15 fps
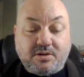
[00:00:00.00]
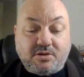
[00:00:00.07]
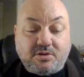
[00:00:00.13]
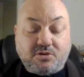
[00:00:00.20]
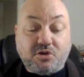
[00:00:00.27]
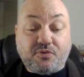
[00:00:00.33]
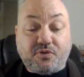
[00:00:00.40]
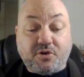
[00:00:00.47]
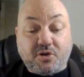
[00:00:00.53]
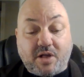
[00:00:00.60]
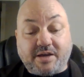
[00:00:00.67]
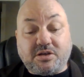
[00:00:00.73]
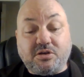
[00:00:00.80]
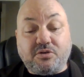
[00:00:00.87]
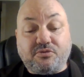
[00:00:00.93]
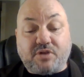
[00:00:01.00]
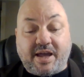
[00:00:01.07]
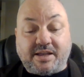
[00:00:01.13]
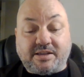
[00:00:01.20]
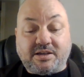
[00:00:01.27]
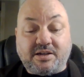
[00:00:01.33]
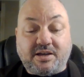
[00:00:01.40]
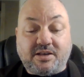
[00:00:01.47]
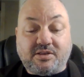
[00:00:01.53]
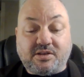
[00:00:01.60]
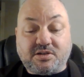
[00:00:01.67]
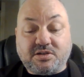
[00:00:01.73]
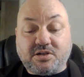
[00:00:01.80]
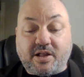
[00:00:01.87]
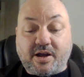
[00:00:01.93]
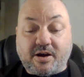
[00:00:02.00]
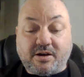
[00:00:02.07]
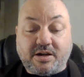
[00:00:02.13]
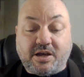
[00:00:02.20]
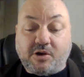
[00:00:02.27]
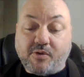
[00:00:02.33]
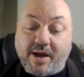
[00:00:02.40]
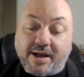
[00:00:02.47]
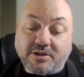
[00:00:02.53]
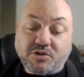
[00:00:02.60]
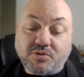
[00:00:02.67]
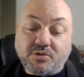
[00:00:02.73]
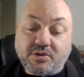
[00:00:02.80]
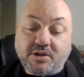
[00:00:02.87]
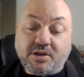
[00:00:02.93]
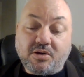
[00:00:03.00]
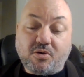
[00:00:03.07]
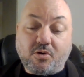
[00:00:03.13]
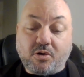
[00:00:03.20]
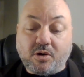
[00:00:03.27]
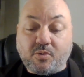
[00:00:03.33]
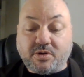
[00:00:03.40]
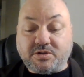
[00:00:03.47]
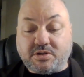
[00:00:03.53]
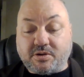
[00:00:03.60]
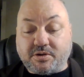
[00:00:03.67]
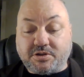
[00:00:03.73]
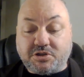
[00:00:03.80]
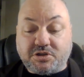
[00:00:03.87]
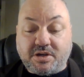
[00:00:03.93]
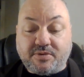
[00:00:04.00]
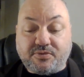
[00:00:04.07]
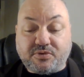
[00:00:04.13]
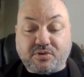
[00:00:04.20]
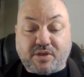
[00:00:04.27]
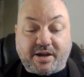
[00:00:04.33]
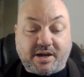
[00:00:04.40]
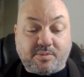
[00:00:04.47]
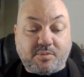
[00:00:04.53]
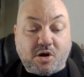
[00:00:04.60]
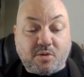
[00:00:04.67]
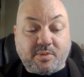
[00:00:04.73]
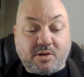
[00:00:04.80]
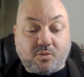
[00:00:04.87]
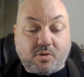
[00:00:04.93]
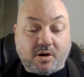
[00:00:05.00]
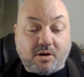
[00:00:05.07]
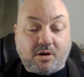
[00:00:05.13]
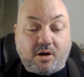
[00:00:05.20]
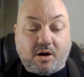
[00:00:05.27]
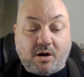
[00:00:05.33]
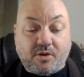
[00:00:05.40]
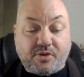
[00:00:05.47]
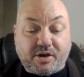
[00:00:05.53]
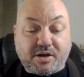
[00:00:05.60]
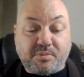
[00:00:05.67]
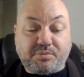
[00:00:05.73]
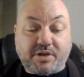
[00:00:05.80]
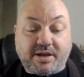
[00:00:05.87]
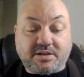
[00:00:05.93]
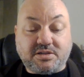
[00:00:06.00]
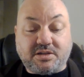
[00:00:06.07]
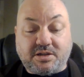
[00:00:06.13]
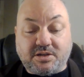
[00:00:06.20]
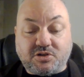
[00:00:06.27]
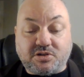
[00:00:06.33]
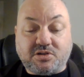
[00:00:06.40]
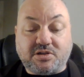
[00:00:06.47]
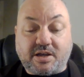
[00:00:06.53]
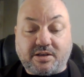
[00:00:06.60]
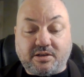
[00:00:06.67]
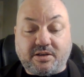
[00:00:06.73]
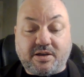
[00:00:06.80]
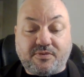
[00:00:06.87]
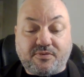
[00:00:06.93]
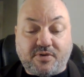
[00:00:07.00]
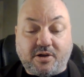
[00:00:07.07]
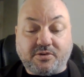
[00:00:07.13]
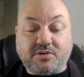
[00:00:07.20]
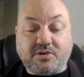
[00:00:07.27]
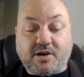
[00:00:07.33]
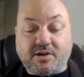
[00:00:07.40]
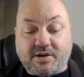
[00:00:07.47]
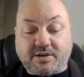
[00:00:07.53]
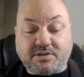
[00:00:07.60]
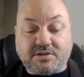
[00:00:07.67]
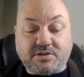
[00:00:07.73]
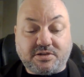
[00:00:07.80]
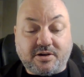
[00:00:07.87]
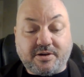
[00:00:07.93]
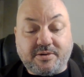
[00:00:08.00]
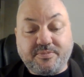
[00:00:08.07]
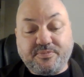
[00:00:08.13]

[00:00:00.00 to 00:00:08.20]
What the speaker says: Do you feel like you've landed in this clarity gradually, or was there a shift, like a moment where all the complexity just suddenly felt unnecessary?